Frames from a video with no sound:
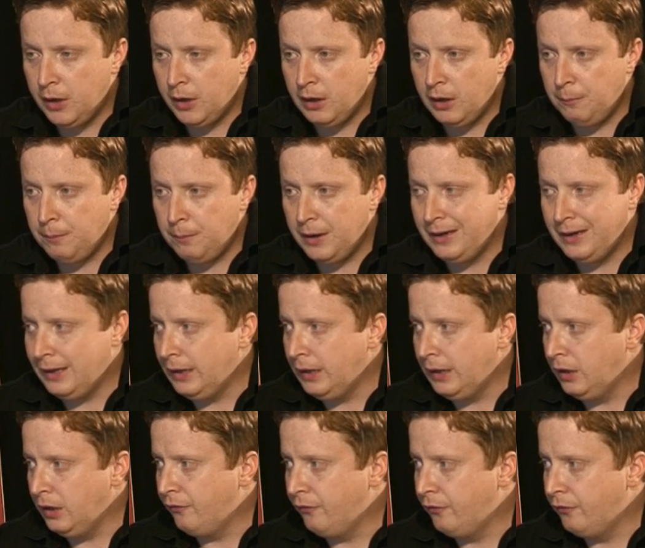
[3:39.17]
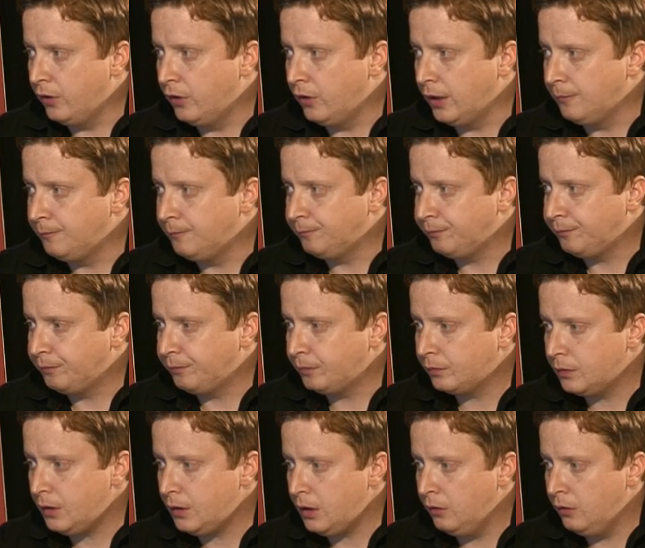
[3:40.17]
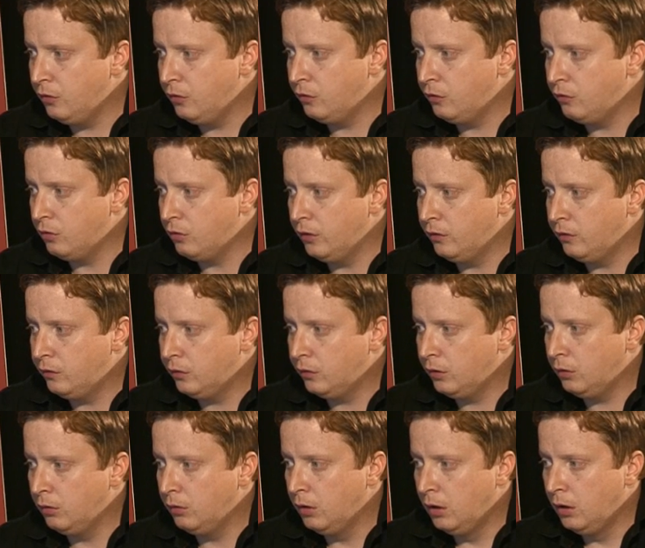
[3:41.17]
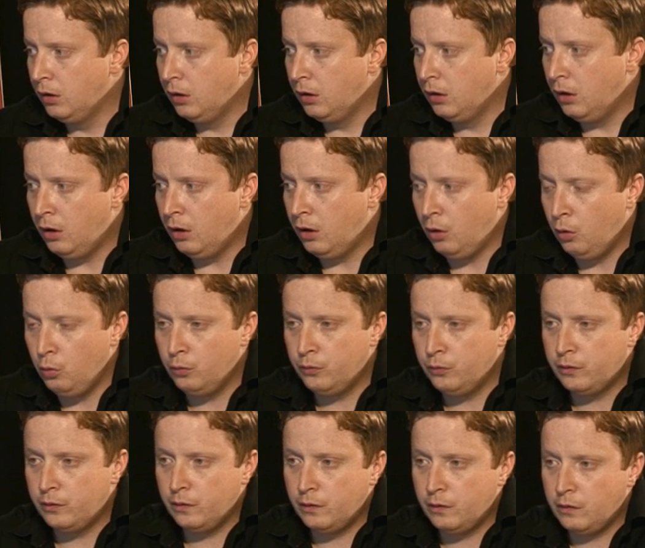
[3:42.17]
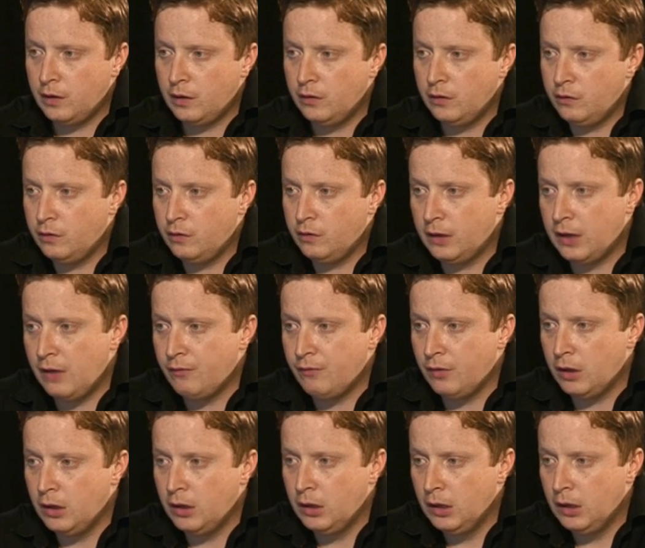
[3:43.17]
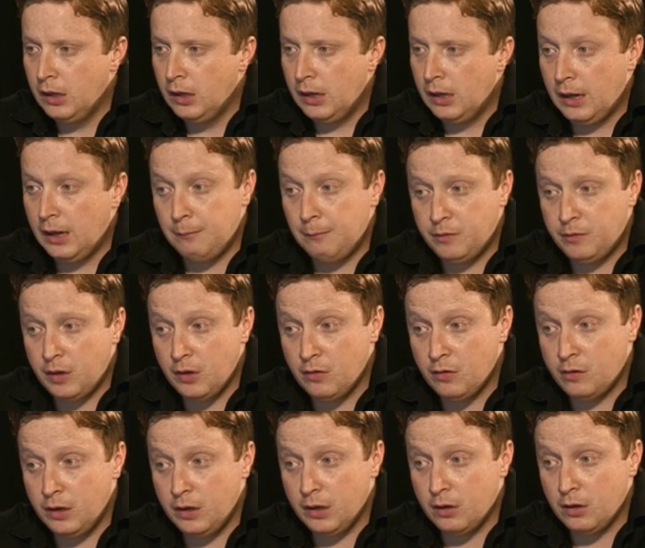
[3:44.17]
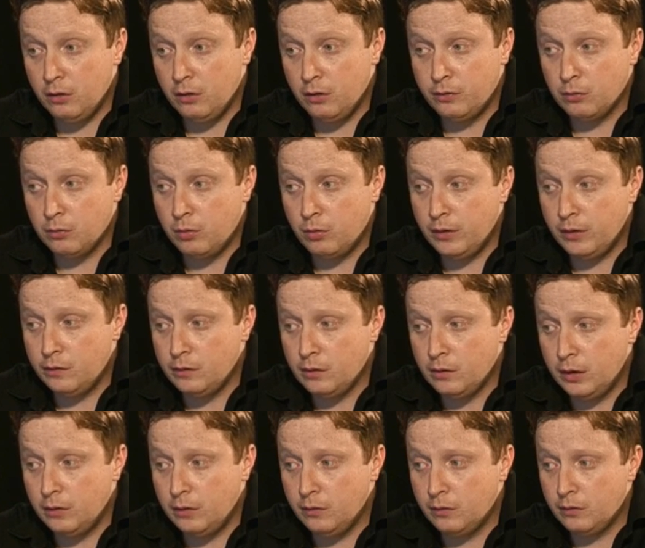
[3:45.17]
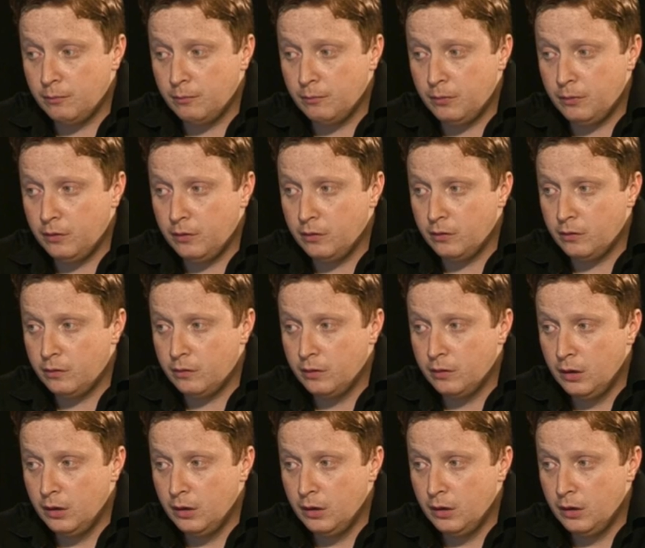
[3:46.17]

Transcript: I now played E3, just trying to hold the centre together and potentially castle queenside in some positions.